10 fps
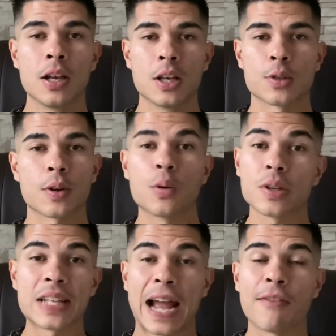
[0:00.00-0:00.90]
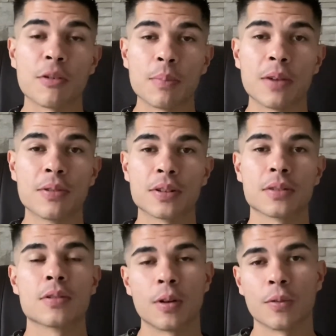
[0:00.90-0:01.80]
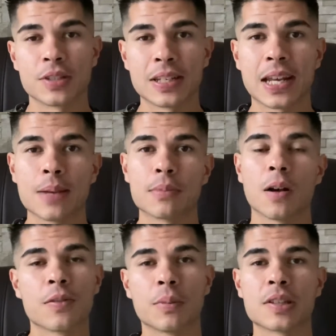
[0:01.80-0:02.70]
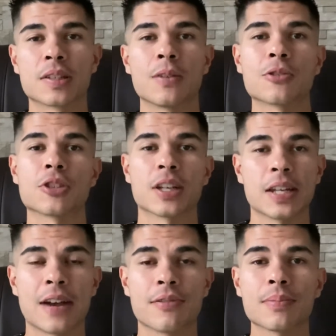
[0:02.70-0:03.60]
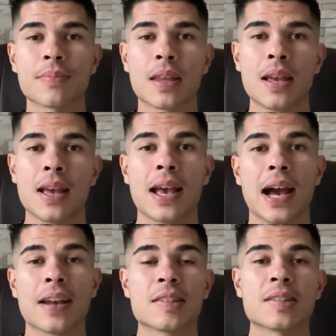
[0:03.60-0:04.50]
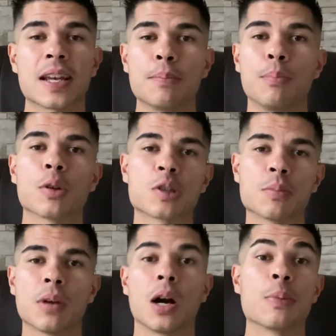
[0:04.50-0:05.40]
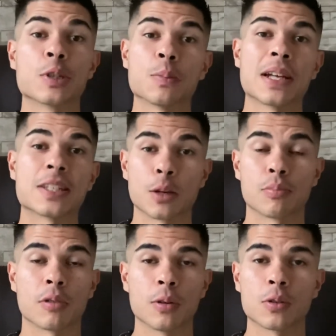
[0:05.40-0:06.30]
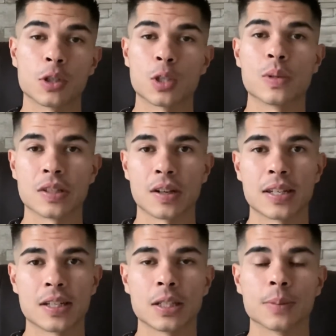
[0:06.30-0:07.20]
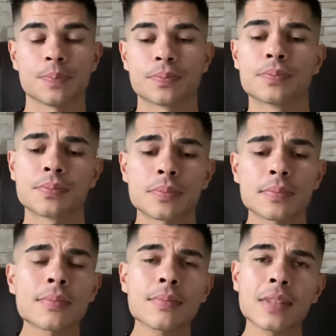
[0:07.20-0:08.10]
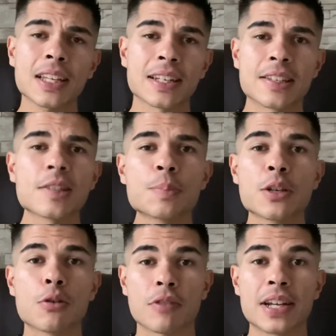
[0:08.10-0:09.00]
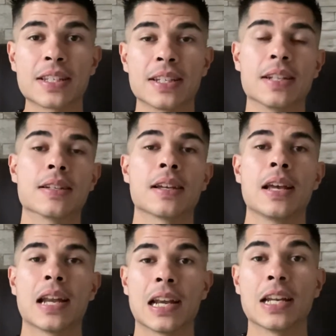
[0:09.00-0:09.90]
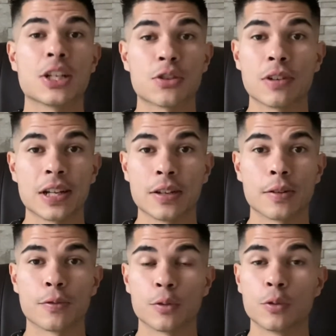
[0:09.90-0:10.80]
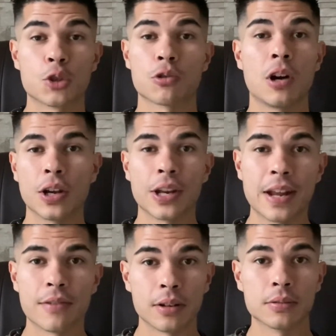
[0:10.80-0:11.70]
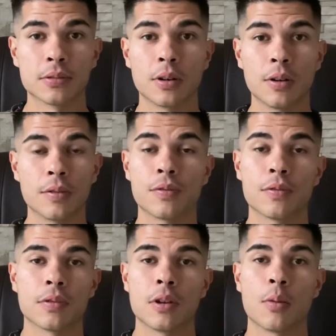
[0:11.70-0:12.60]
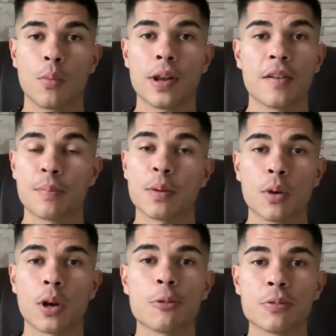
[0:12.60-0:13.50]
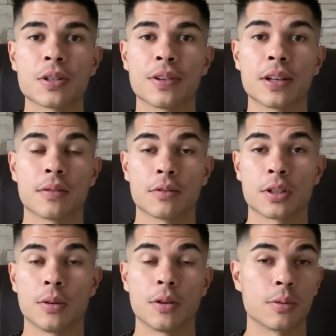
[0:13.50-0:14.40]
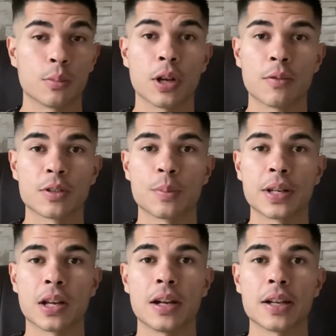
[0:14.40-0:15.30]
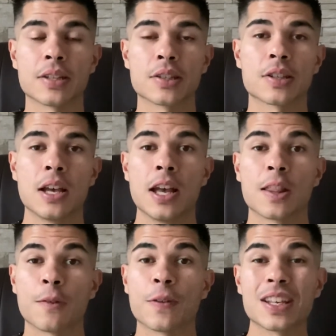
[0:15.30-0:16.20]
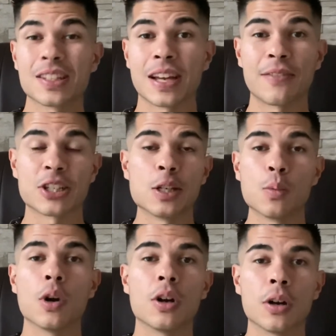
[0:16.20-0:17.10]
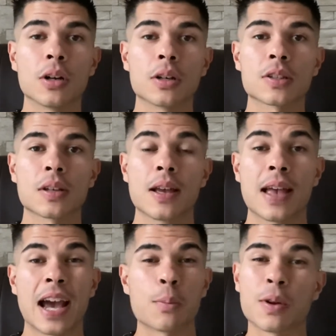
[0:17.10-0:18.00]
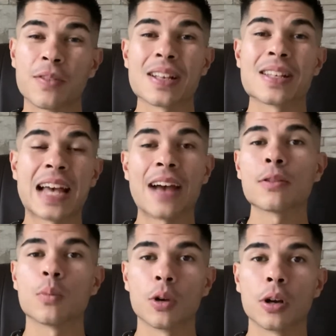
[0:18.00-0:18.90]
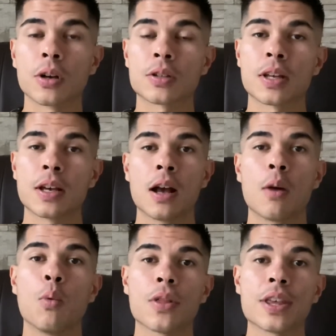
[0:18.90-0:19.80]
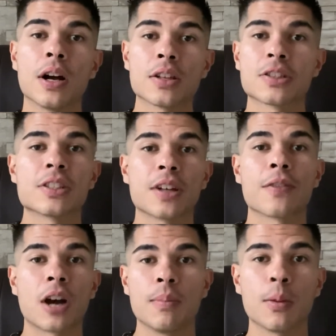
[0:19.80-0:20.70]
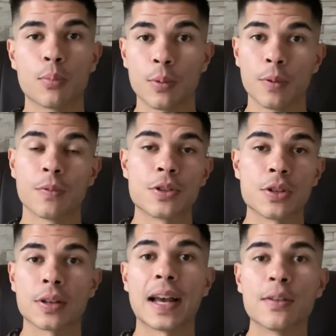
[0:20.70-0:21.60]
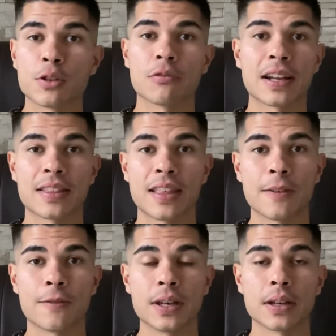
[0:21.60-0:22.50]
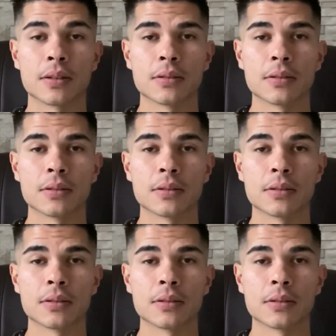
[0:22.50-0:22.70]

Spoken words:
So I call this the Haron method, obviously named after myself, Shane Haron, and this is a bottom-up somatic approach to anxiety. This has been created literally through trial and error of when I've been working with so many clients, the things that have actually worked, and when things haven't worked, what the answers I've come up with to counteract that thing.